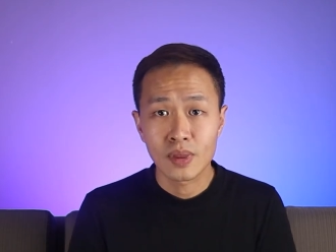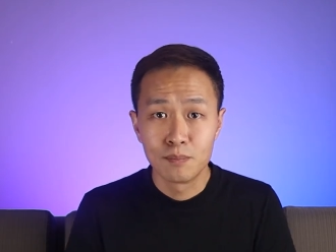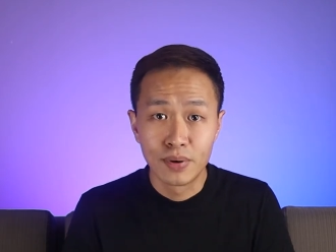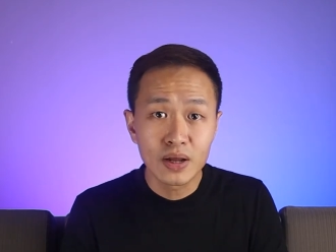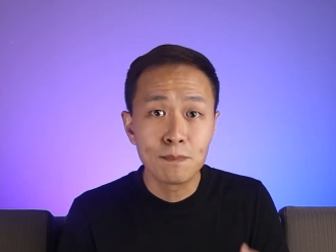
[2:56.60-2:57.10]

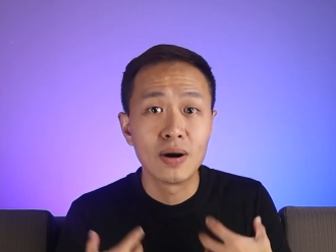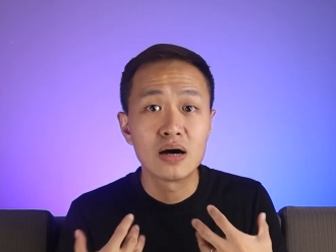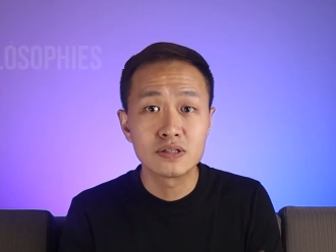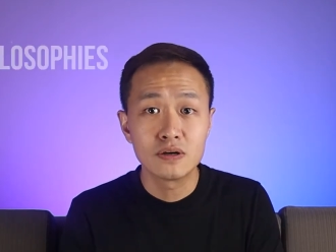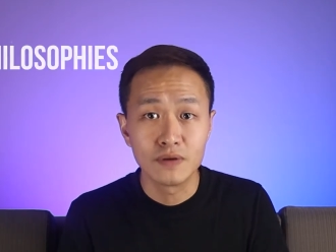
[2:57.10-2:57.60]
Bring in
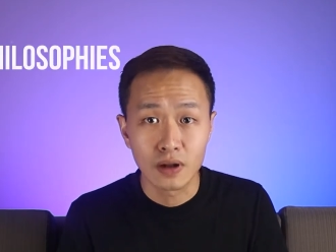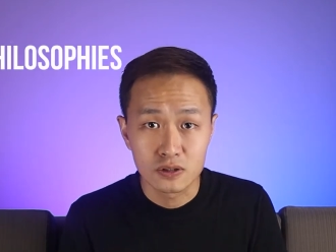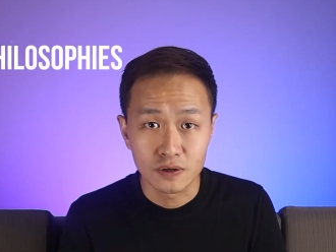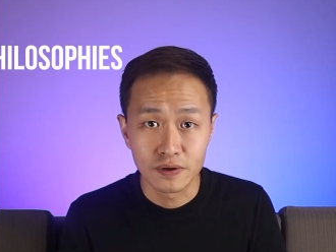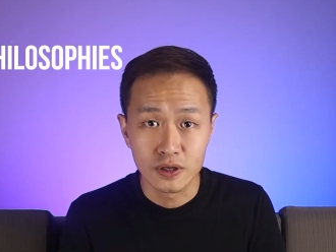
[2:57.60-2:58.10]
personal
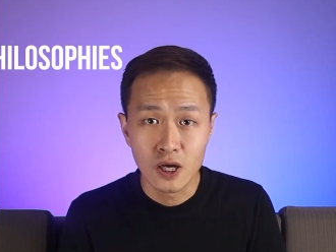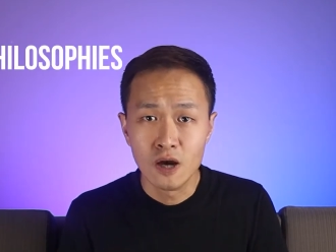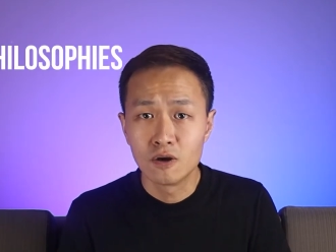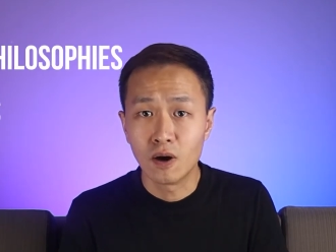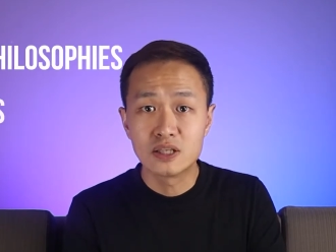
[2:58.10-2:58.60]
philosophies,
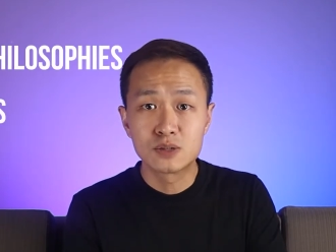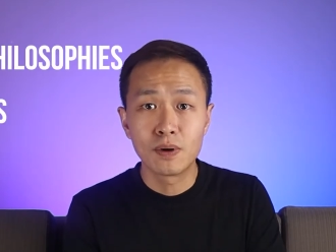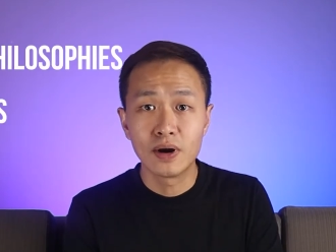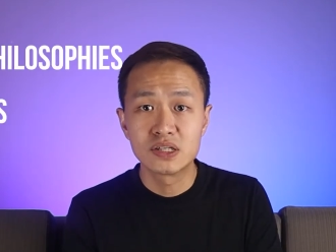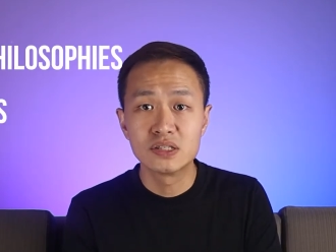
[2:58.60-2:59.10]
your
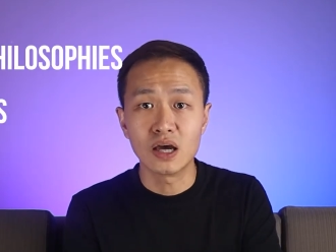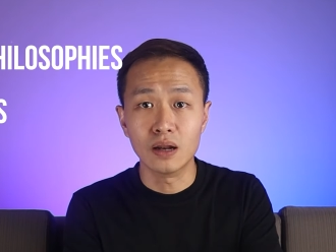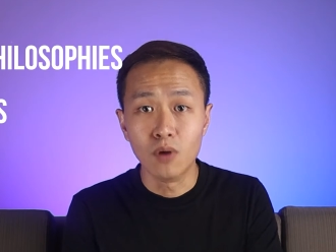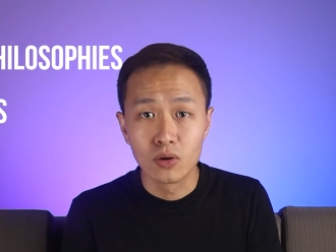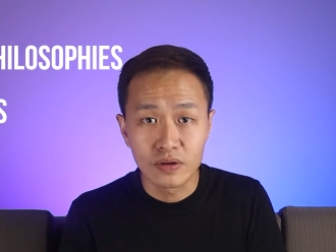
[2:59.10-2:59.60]
inspirations
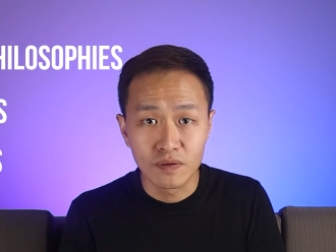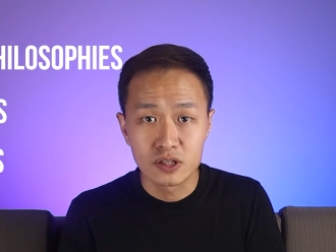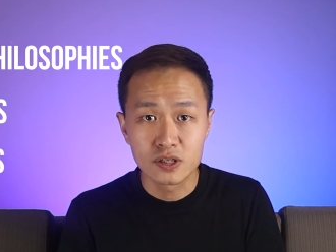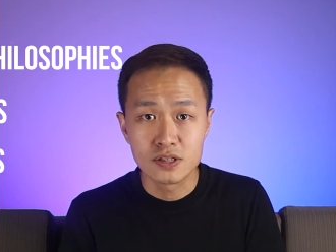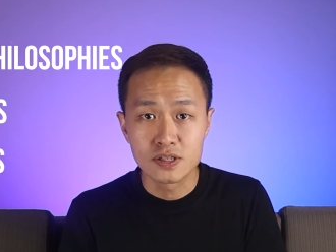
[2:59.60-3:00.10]
and
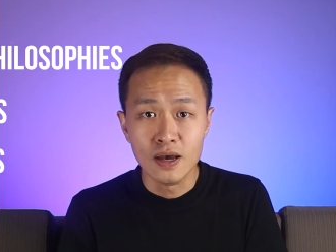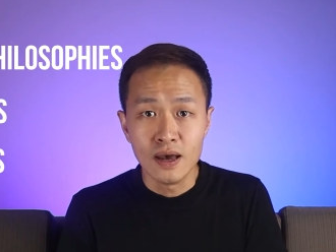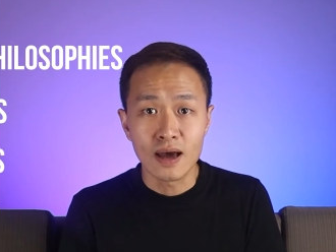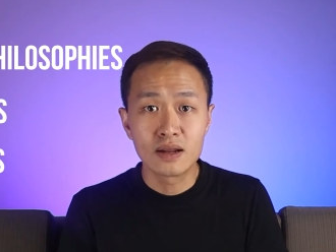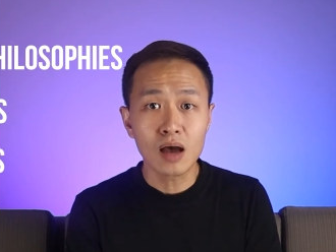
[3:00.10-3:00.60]
motivations,
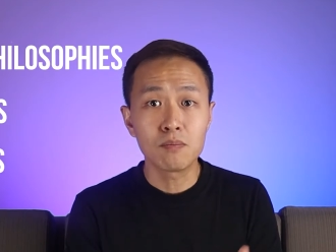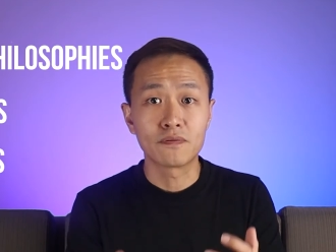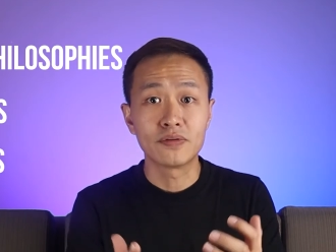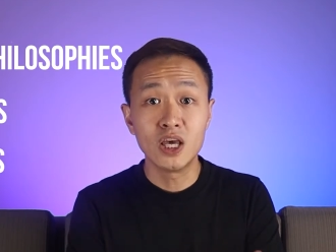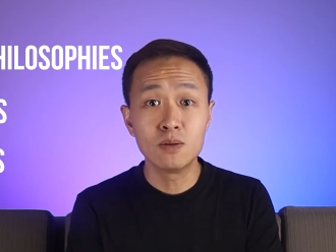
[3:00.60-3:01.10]
and the type
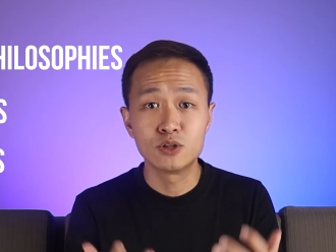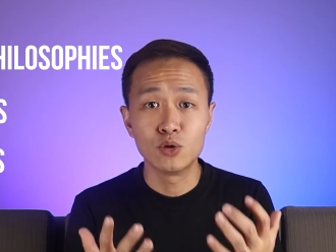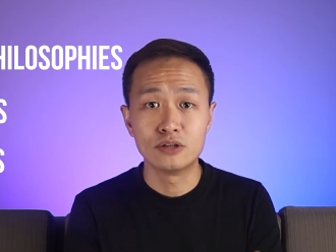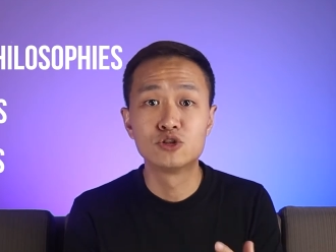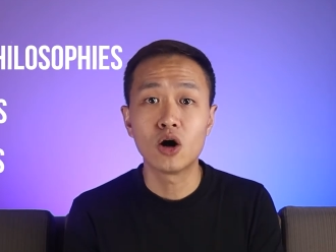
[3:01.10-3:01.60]
of teams
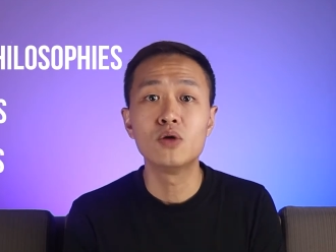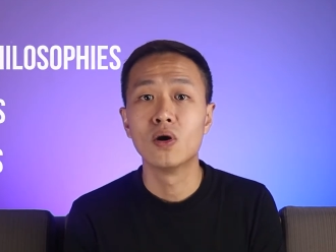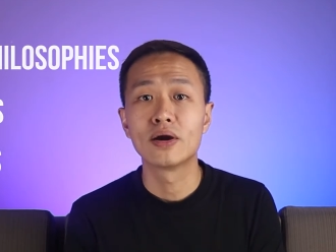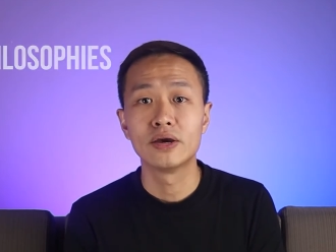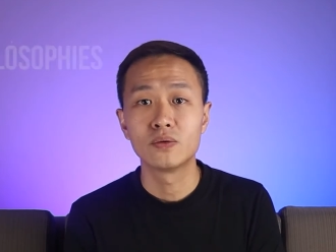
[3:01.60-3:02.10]
you enjoy
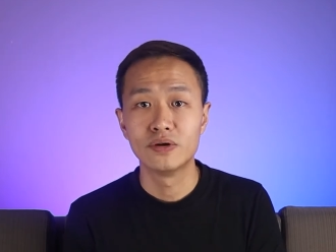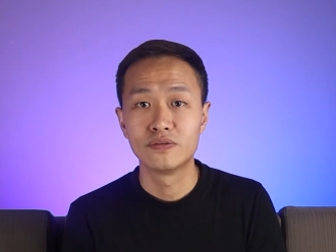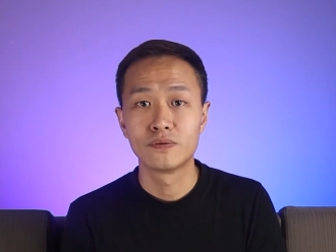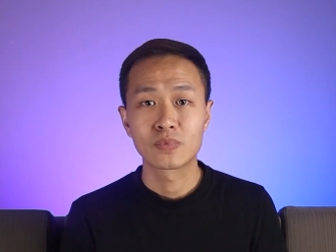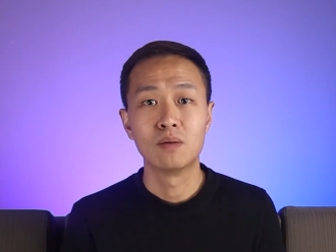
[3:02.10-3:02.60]
working
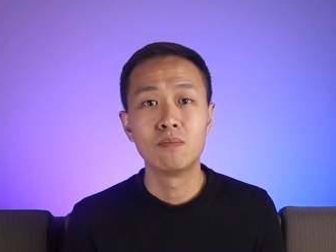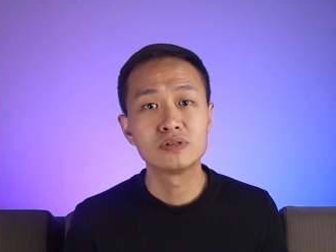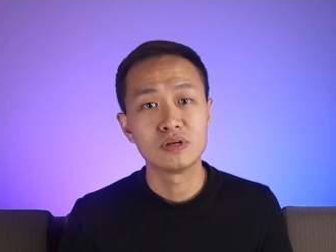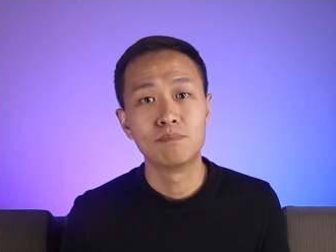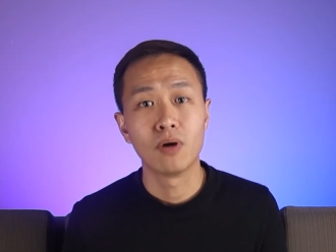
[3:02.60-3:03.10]
with. The
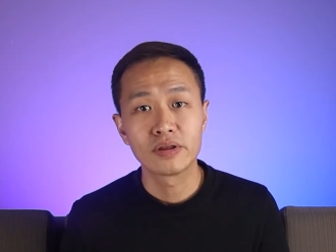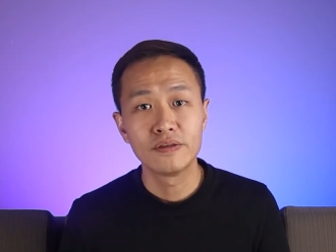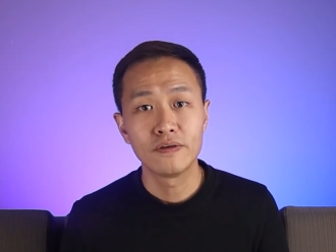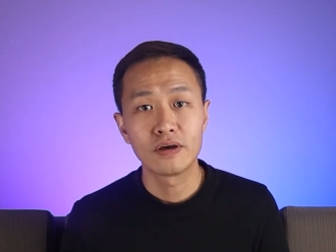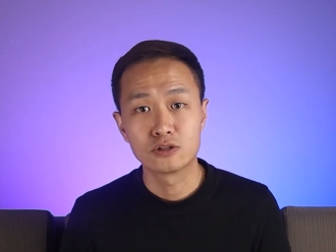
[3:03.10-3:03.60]
most
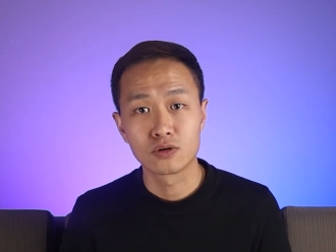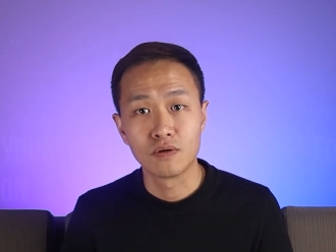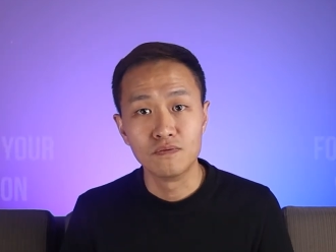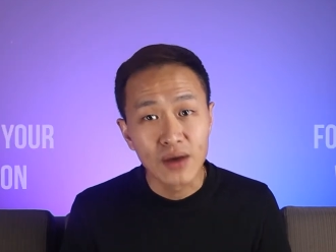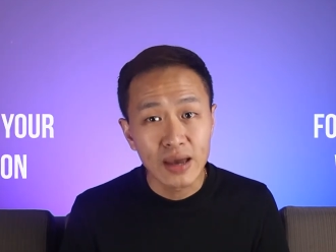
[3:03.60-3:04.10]
important thing is to
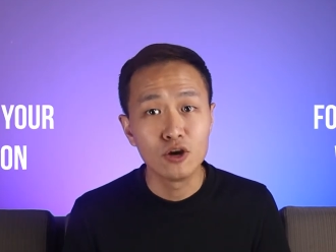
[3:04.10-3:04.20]
convey